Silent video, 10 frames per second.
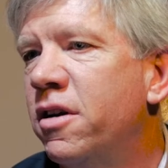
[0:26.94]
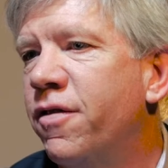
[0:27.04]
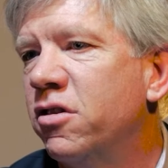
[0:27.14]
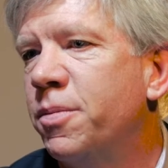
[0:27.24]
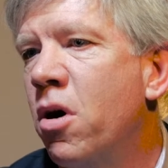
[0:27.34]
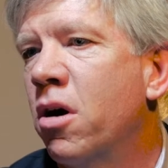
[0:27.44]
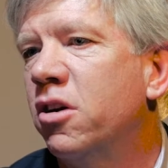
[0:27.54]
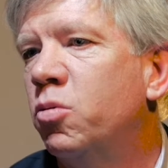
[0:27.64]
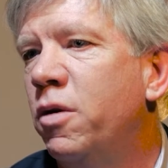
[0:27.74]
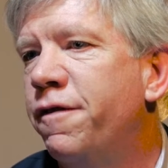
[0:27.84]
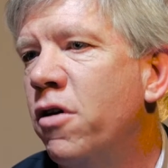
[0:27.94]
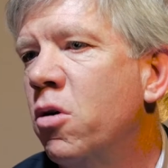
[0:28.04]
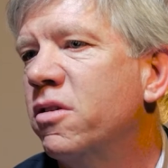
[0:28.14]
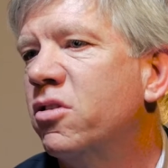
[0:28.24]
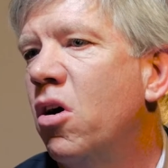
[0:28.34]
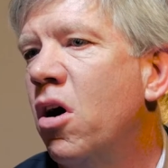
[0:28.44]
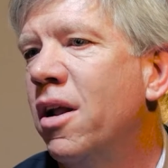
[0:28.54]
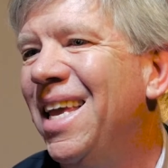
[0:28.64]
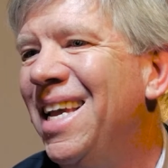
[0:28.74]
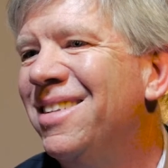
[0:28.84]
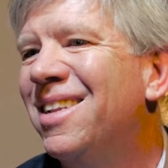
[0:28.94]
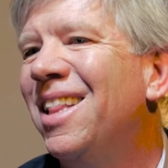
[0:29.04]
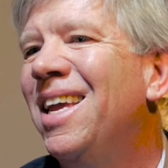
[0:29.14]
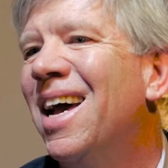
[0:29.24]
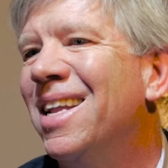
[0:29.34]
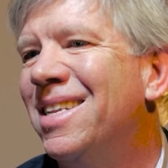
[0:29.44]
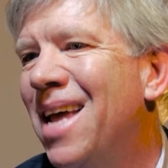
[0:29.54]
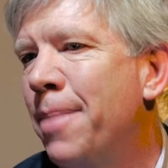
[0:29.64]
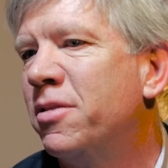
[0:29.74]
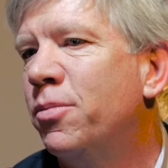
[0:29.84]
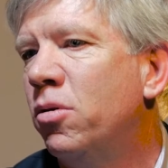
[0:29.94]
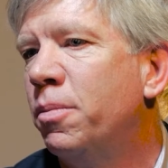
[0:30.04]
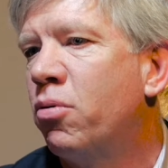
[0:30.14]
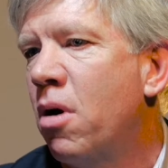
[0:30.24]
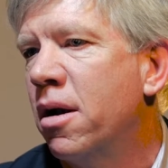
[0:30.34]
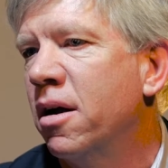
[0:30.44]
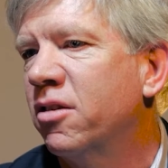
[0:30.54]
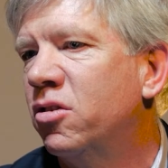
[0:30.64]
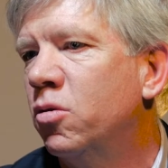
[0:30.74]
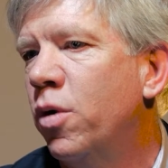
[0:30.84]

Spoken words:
diverse markets, we focus on easily adaptable products.